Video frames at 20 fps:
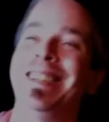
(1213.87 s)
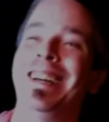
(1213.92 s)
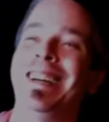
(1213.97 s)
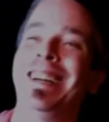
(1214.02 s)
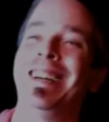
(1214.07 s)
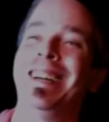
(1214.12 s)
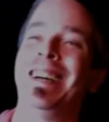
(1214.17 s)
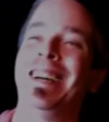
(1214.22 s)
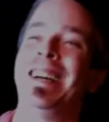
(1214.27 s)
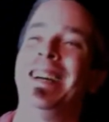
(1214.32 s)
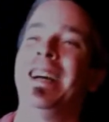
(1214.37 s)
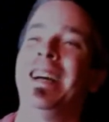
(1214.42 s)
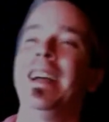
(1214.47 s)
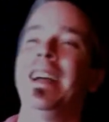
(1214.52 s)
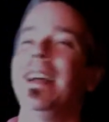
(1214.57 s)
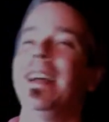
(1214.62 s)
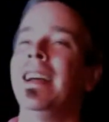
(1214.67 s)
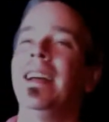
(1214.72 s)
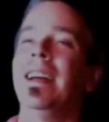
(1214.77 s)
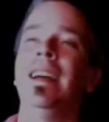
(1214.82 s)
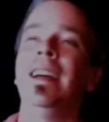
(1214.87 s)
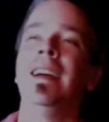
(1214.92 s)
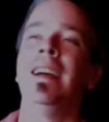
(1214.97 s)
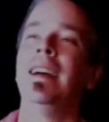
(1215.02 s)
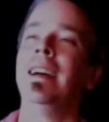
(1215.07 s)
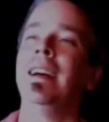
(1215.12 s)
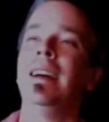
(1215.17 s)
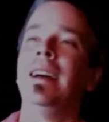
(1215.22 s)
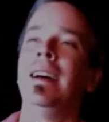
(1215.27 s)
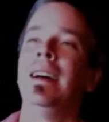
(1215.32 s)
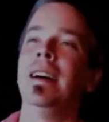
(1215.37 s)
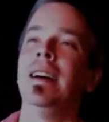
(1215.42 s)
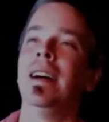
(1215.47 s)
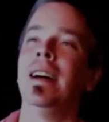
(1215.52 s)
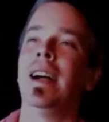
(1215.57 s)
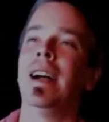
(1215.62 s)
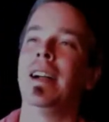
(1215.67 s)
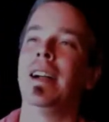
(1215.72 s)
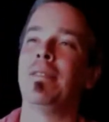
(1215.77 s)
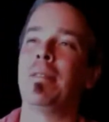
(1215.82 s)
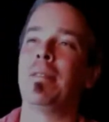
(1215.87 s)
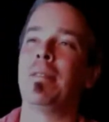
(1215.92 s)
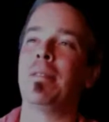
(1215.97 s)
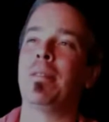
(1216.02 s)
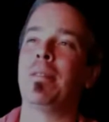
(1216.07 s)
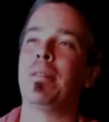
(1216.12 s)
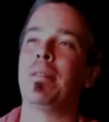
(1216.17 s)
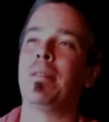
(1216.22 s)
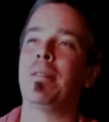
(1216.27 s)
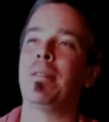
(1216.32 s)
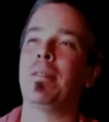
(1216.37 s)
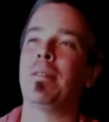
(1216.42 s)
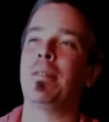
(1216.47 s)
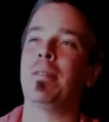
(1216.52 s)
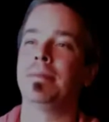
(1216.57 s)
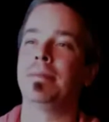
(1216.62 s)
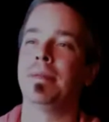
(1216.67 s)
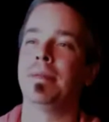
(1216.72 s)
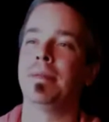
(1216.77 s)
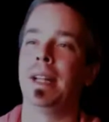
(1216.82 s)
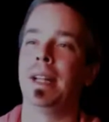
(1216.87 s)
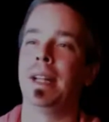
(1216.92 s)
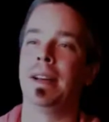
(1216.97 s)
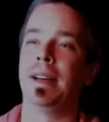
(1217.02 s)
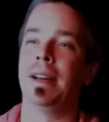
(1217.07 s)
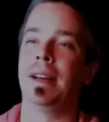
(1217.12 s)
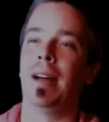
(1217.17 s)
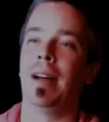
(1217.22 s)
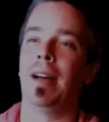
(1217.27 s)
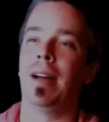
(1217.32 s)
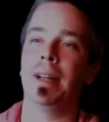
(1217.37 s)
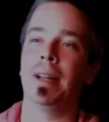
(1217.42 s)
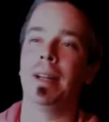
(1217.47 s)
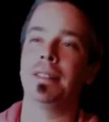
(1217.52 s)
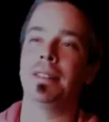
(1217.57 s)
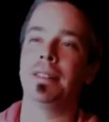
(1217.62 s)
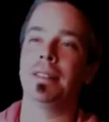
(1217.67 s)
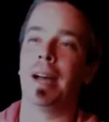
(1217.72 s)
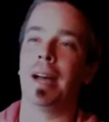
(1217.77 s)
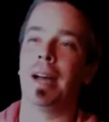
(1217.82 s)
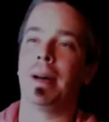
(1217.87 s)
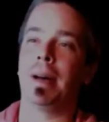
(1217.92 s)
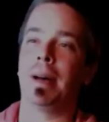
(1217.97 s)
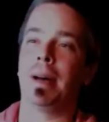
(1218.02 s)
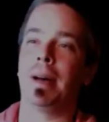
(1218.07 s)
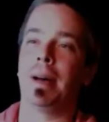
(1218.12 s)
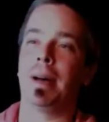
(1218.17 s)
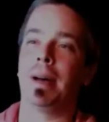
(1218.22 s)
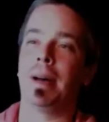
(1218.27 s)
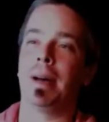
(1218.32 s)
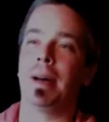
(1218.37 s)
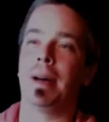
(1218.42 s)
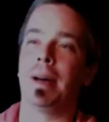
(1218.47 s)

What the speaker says: All right, if I missed something in the comments, I apologize.